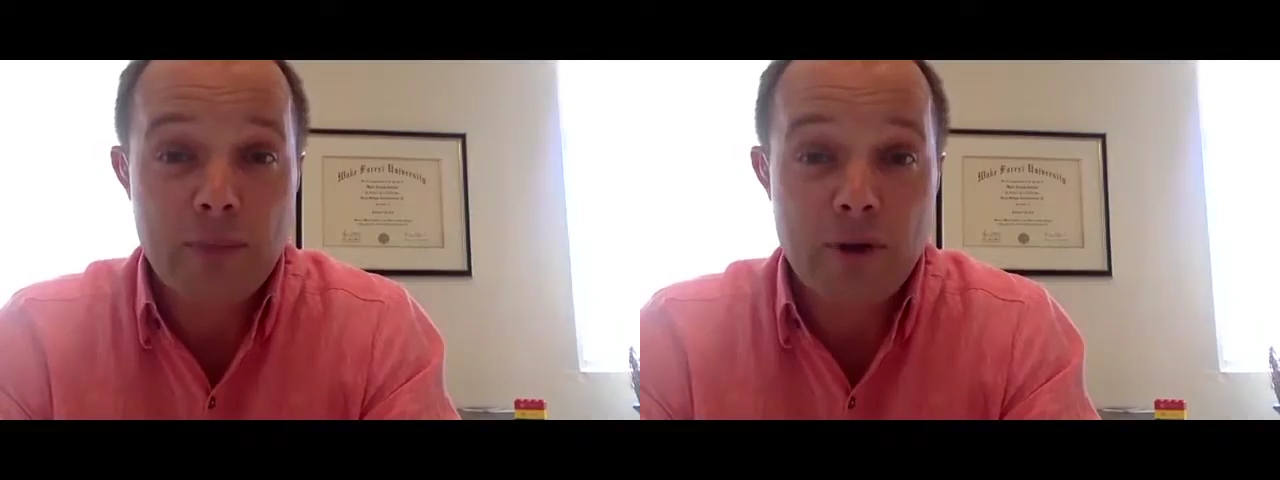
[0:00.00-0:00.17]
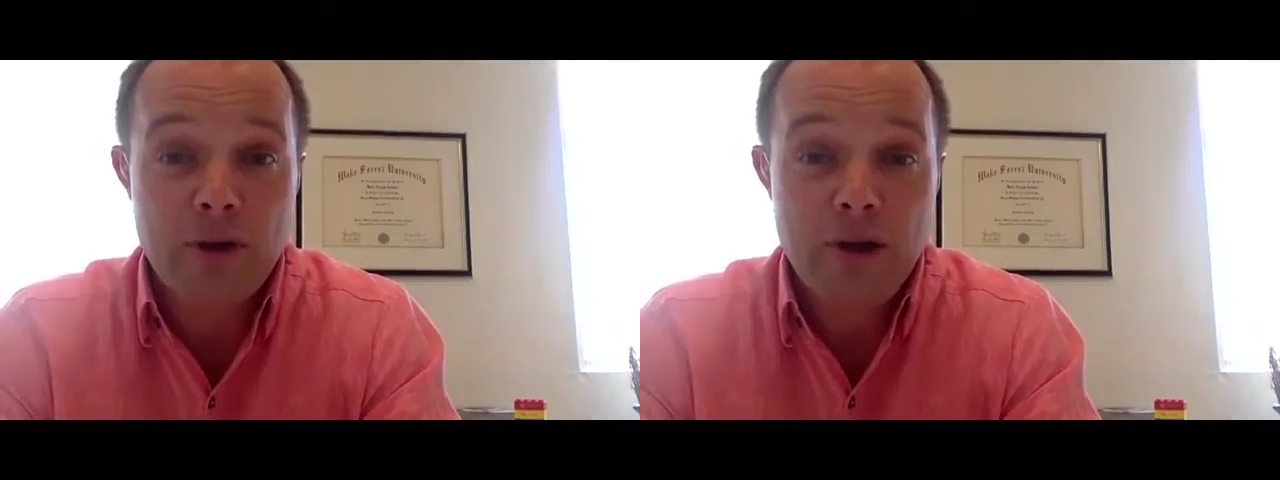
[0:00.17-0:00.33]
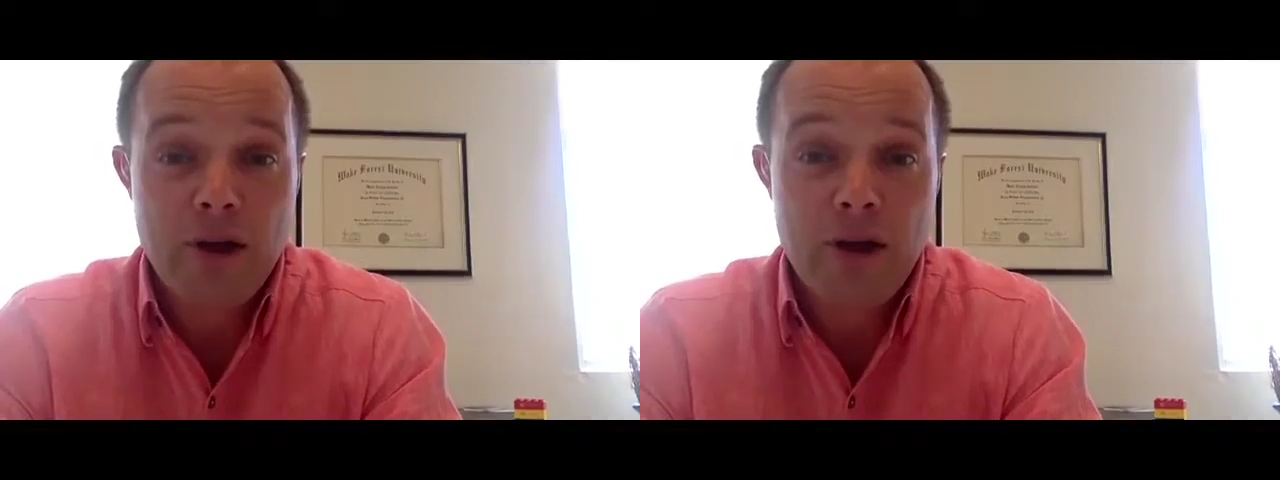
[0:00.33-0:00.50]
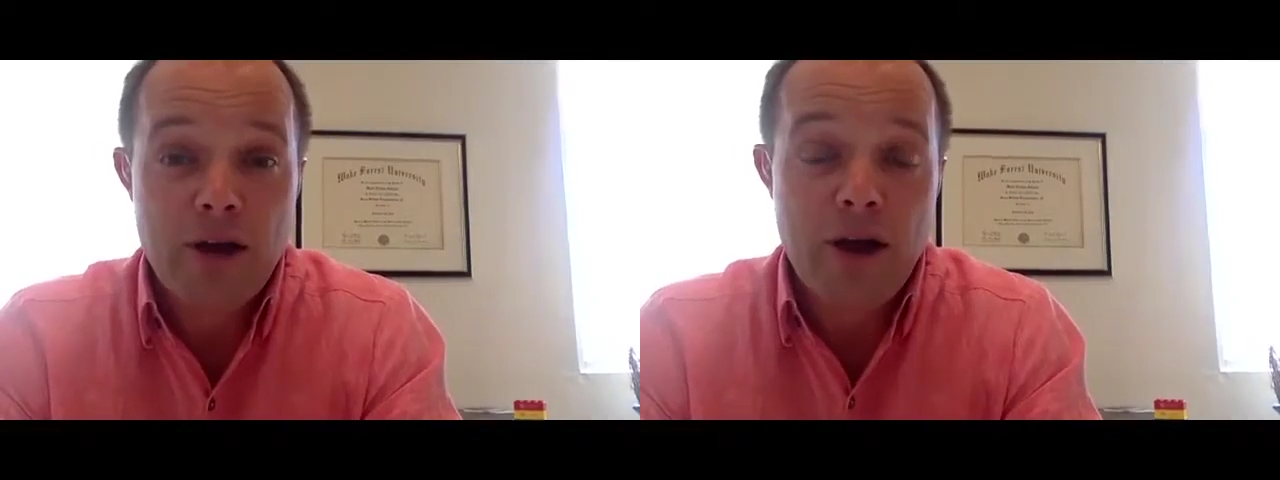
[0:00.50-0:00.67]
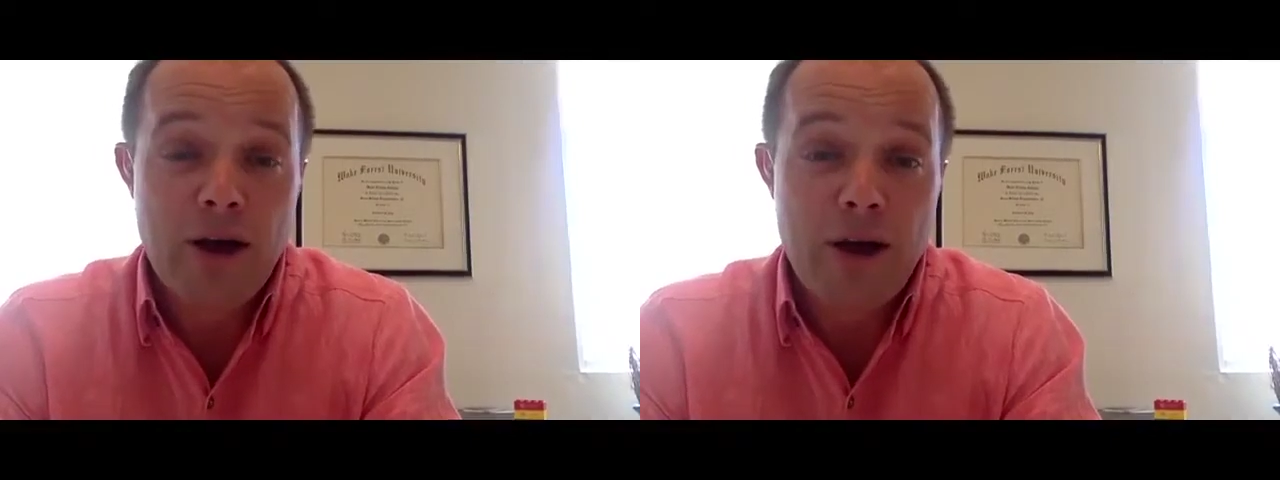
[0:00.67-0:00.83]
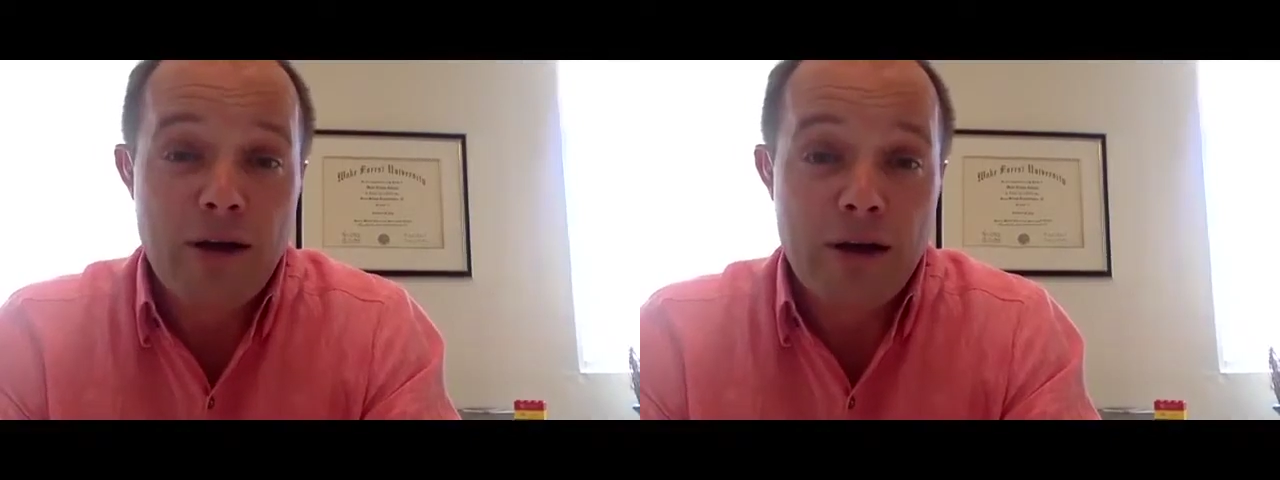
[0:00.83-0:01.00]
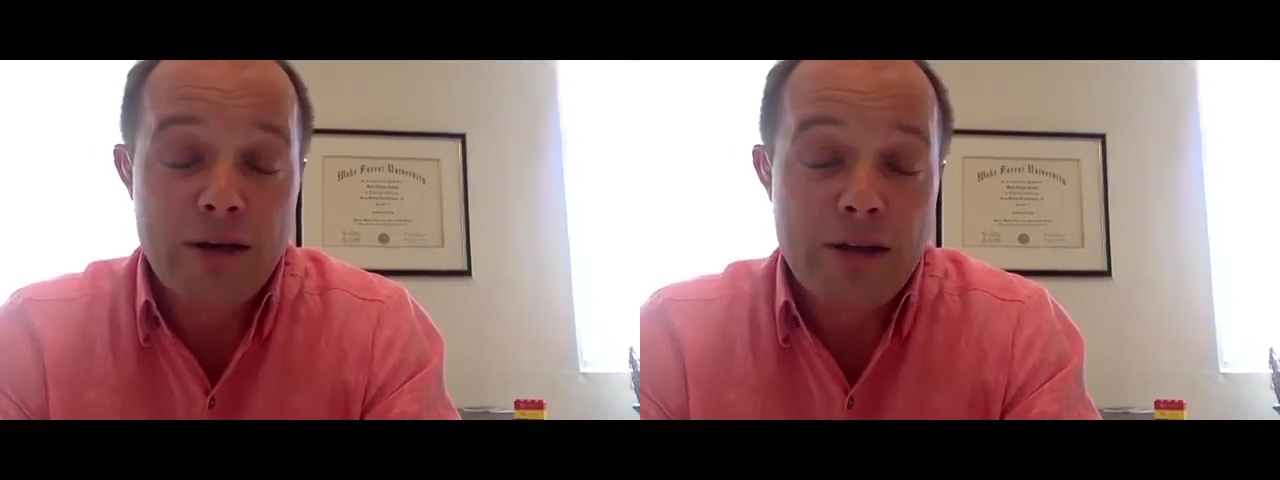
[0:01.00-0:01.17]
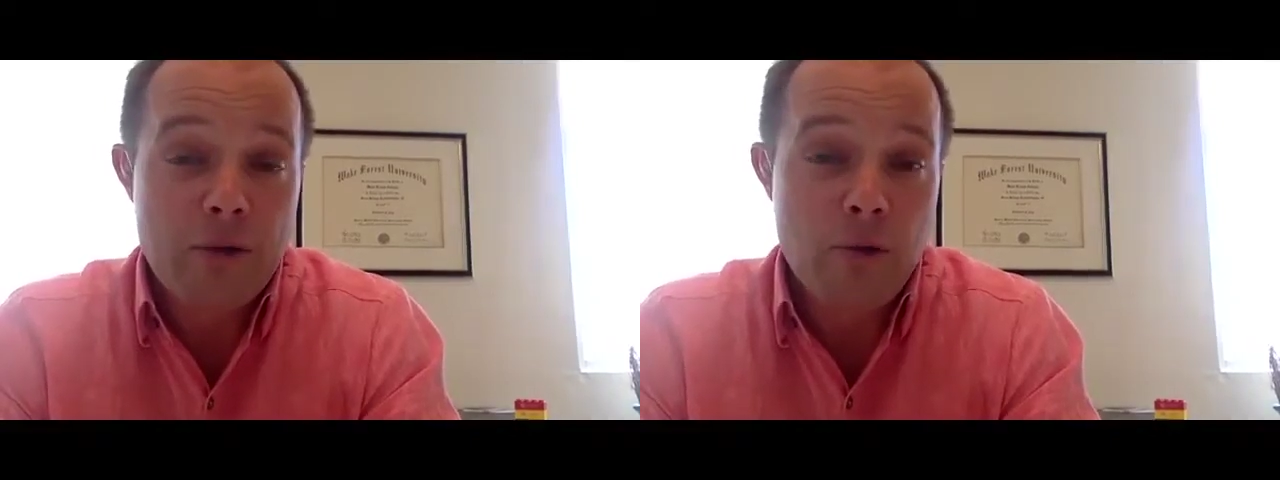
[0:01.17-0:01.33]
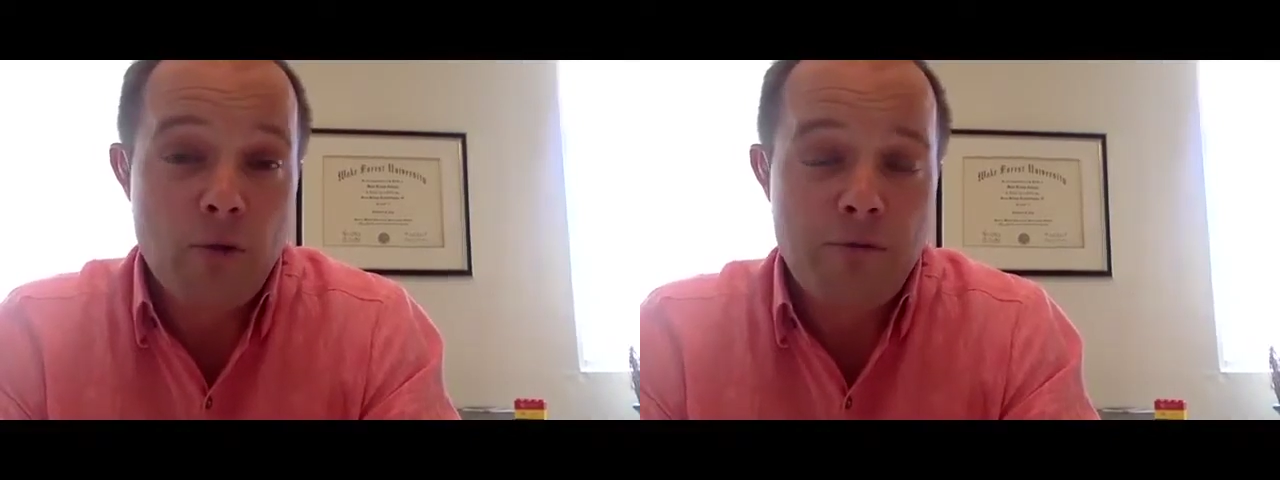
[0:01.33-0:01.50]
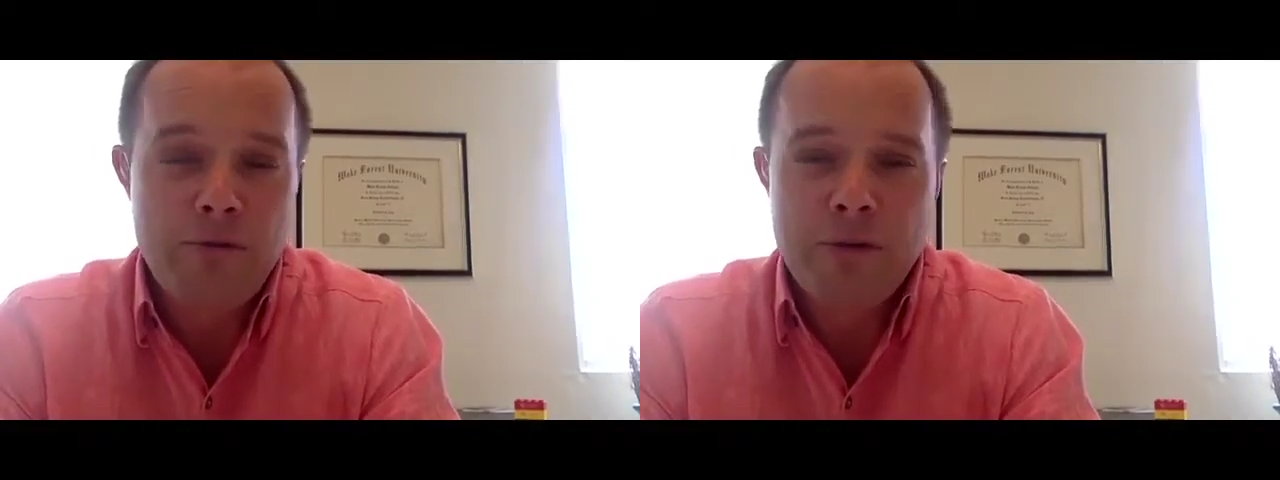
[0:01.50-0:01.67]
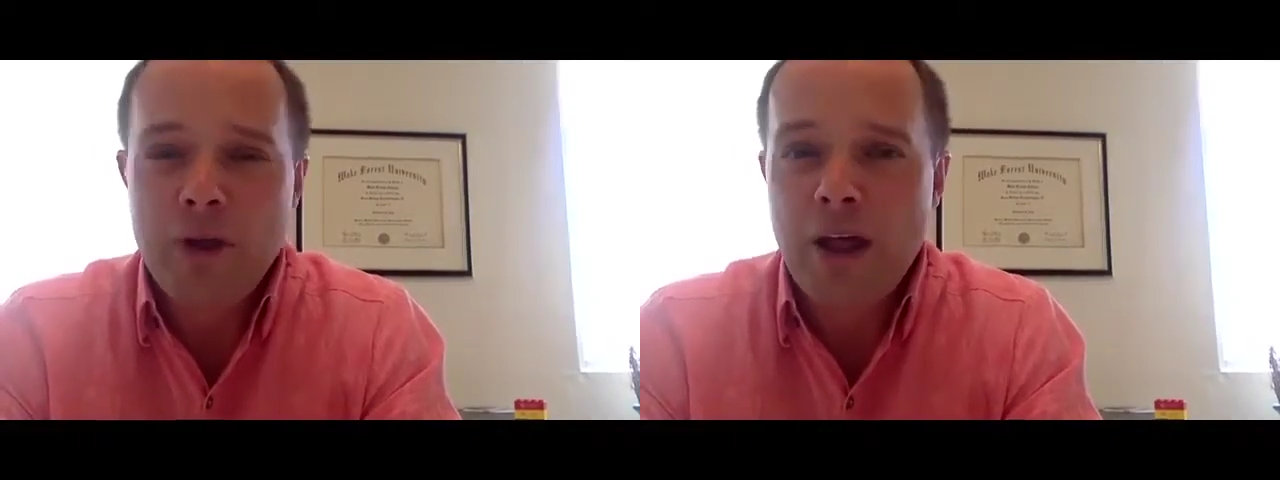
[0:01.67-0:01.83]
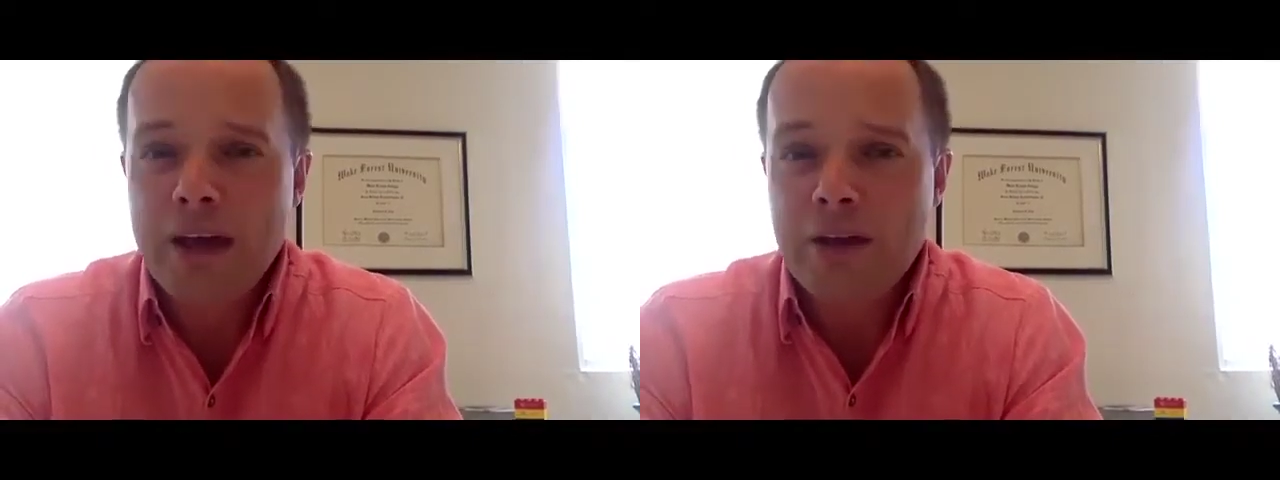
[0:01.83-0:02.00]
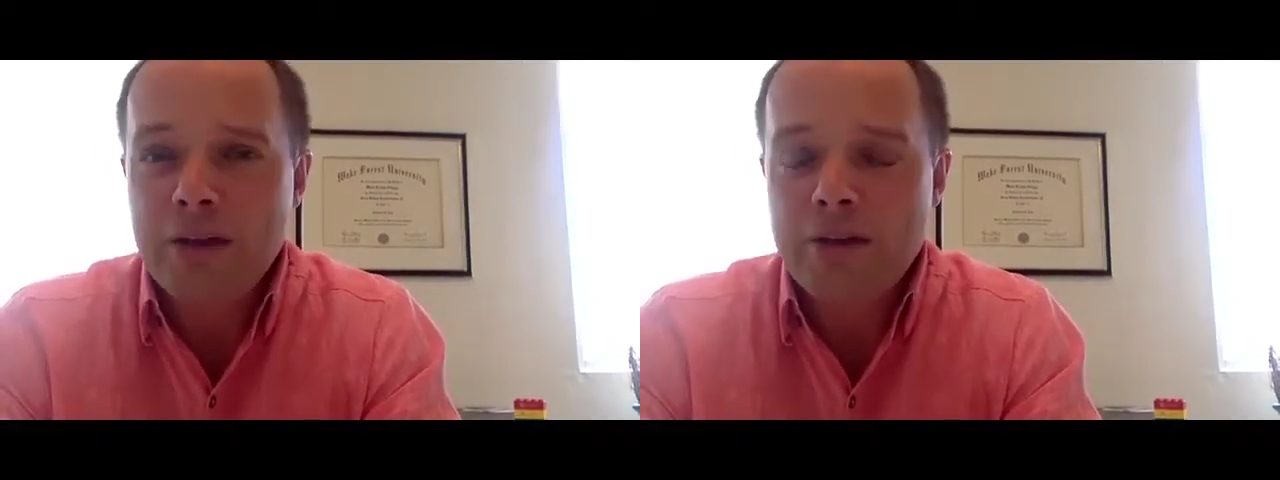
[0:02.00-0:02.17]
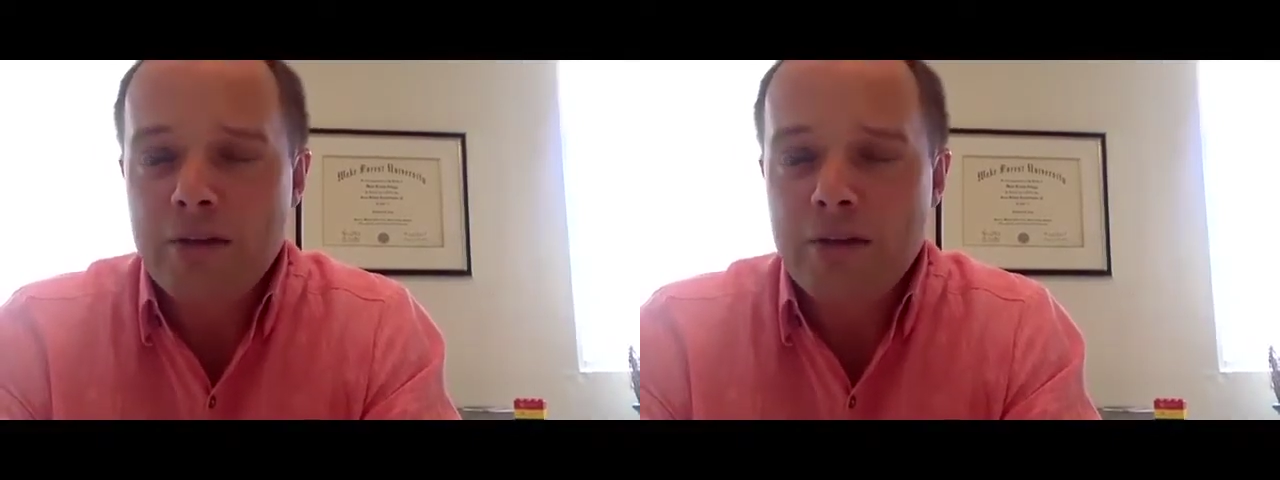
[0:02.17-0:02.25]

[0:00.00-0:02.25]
but we feel like